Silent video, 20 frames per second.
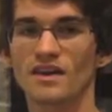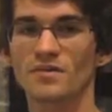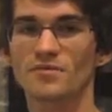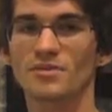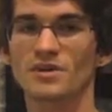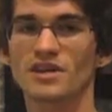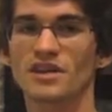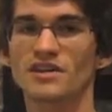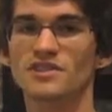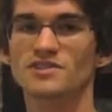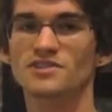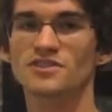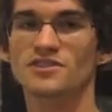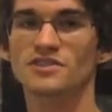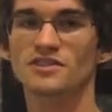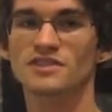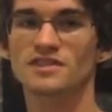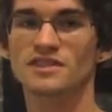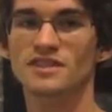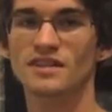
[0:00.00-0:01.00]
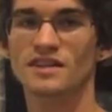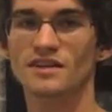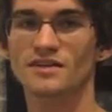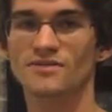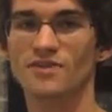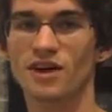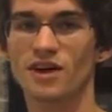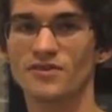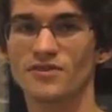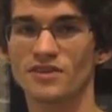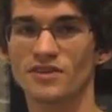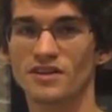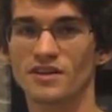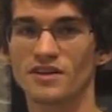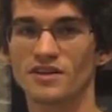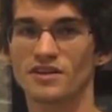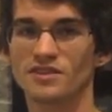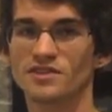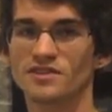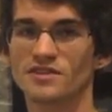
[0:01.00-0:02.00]
Because during the TNF-alpha
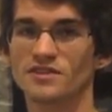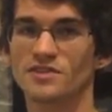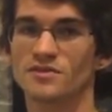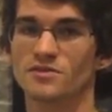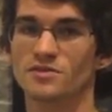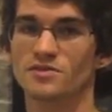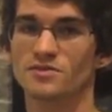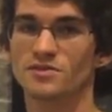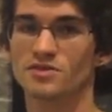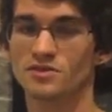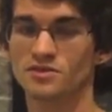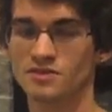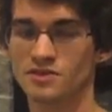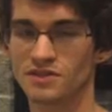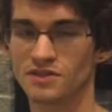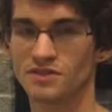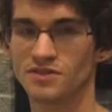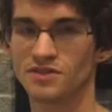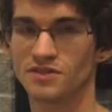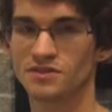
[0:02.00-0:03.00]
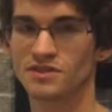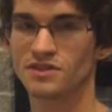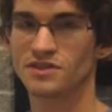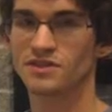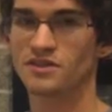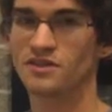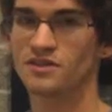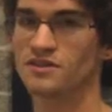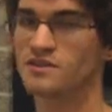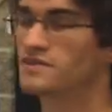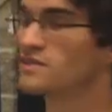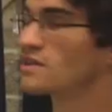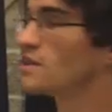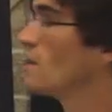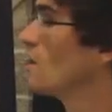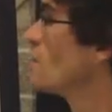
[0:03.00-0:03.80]
condition there is reduced glucose clearance,